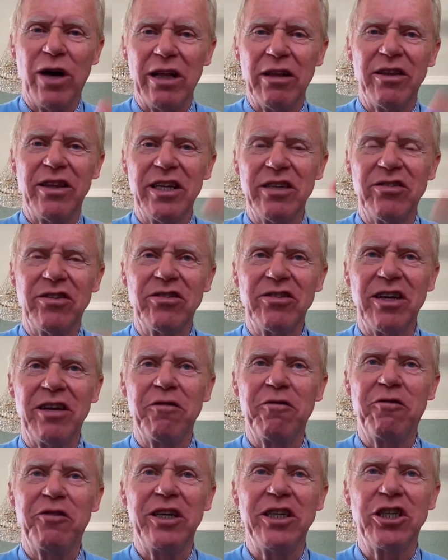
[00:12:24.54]
this is
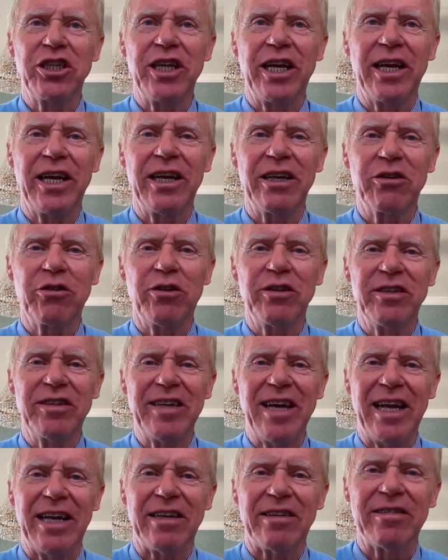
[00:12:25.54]
infringing
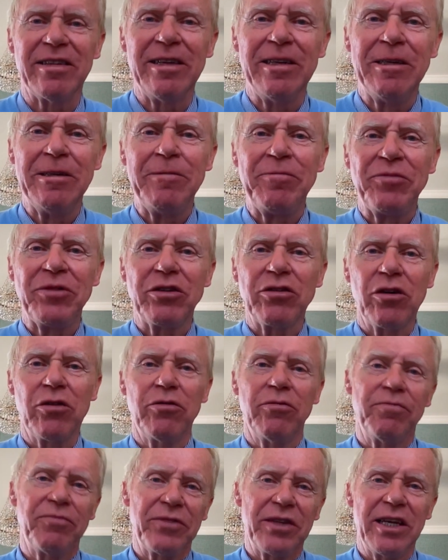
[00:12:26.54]
content.
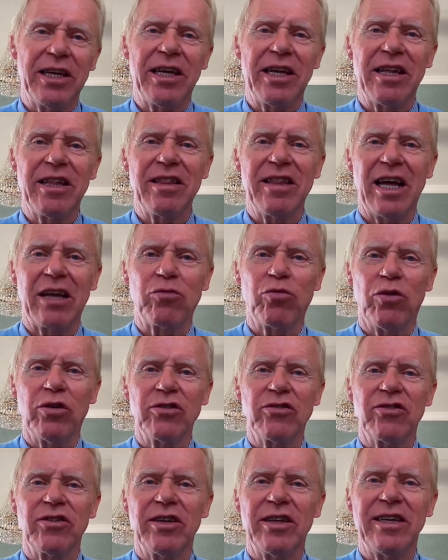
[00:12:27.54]
So that
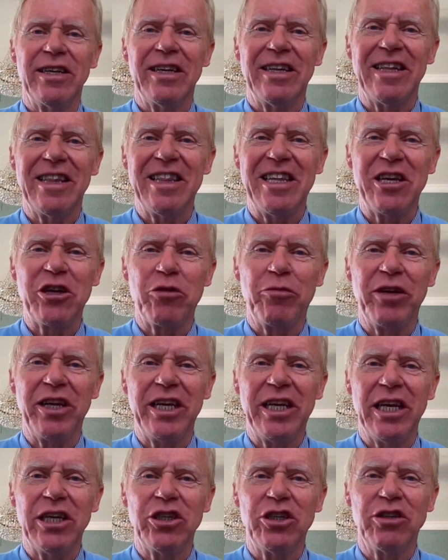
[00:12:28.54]
was the
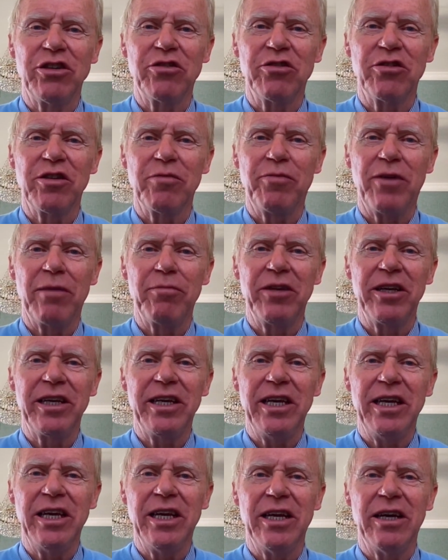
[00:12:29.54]
communication to the public
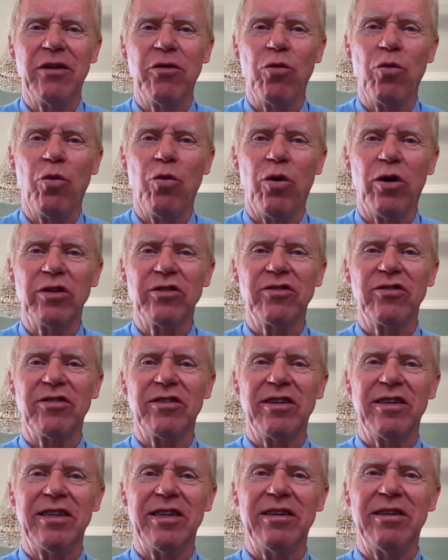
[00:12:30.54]
here was
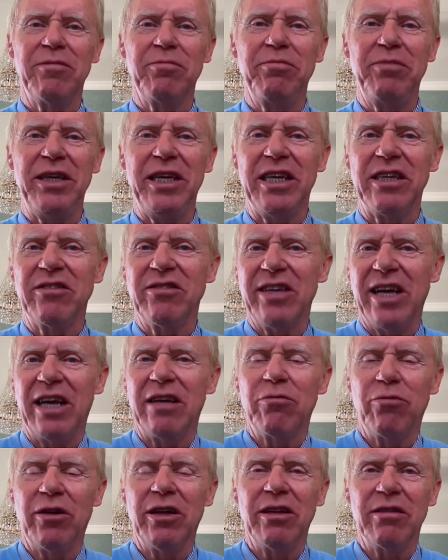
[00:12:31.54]
being
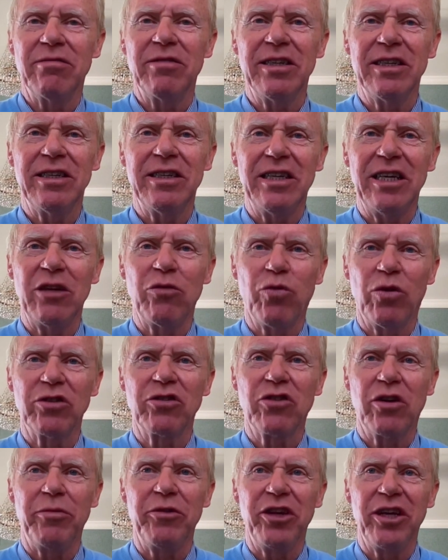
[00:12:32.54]
said. It was
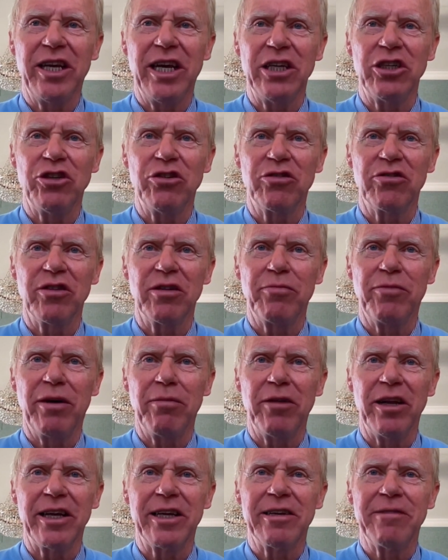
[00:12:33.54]
communication to the
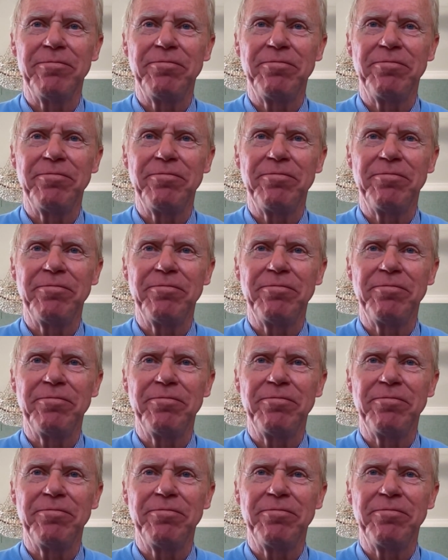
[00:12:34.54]
public.